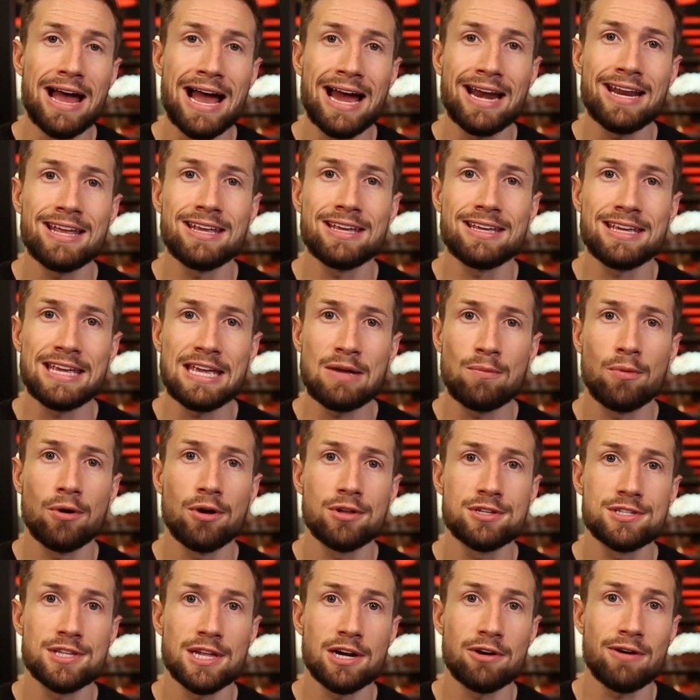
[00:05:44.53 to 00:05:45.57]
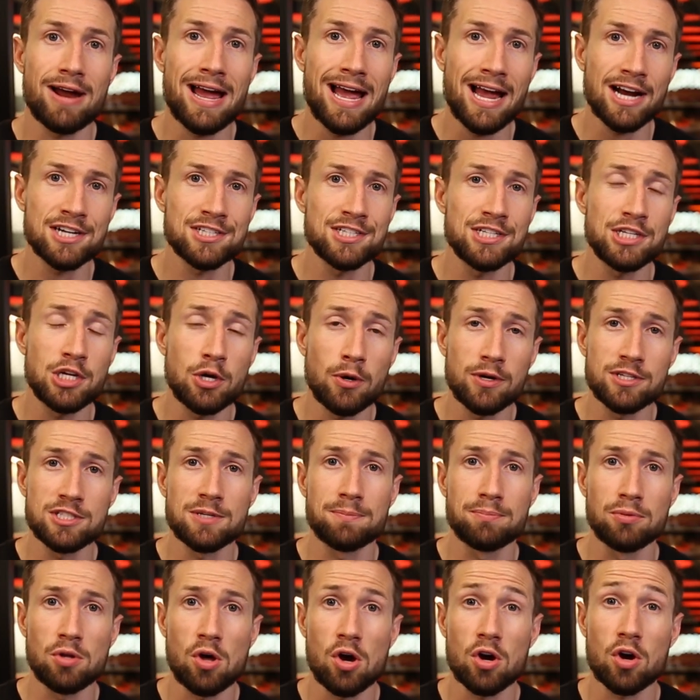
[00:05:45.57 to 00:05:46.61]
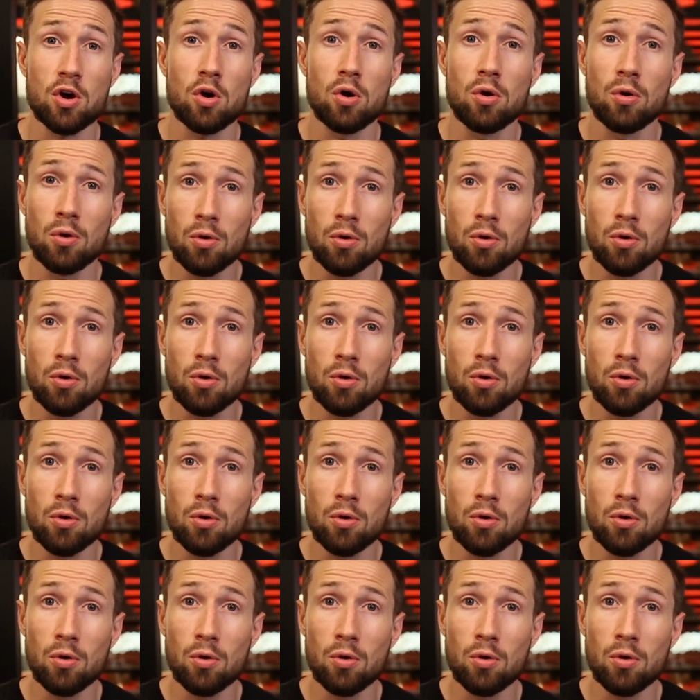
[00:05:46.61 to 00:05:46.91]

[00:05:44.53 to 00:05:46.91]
adding keywords that are actually going to block